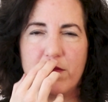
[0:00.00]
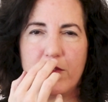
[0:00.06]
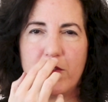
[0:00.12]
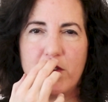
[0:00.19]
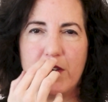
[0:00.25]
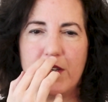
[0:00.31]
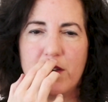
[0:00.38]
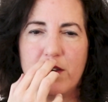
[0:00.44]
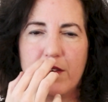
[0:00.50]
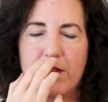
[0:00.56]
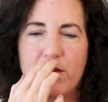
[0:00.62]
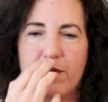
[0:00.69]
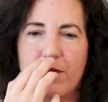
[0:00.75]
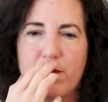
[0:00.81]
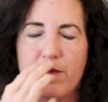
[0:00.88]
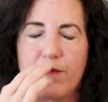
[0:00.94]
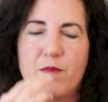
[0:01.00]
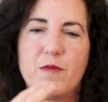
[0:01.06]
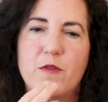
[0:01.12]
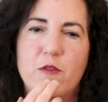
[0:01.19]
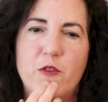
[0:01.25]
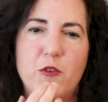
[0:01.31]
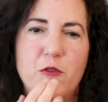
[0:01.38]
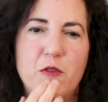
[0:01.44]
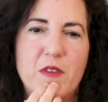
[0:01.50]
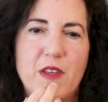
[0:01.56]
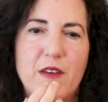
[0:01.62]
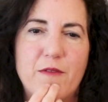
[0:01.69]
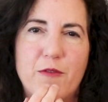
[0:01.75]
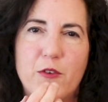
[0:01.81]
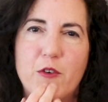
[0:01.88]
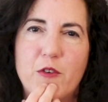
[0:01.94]
Chin. And choose
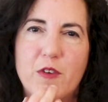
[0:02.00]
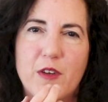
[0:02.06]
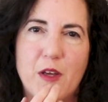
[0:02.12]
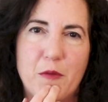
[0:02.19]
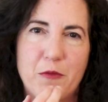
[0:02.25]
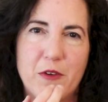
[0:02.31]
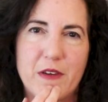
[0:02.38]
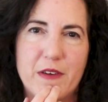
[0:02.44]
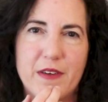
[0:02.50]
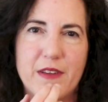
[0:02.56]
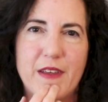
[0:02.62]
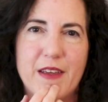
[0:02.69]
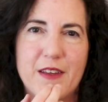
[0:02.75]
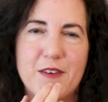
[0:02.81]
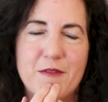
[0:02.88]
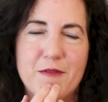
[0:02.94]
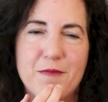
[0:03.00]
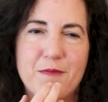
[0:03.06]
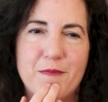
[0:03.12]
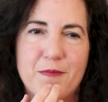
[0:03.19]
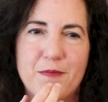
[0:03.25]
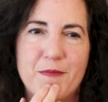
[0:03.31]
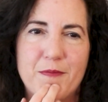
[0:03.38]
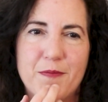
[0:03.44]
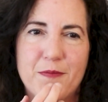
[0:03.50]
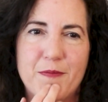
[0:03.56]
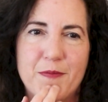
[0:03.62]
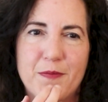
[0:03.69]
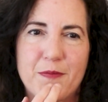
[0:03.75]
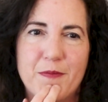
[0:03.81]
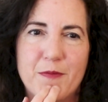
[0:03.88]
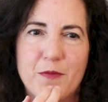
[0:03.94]
that first object again.
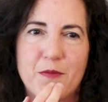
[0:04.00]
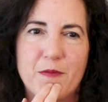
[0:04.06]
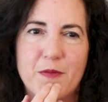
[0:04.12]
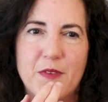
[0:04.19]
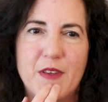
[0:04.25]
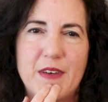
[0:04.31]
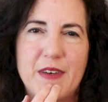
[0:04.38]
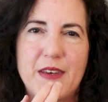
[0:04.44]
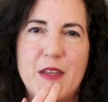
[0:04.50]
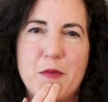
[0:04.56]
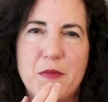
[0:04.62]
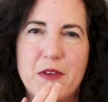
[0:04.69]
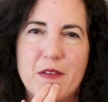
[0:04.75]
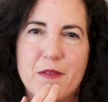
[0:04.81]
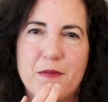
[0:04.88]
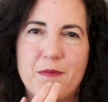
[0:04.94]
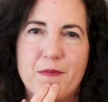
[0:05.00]
And name it.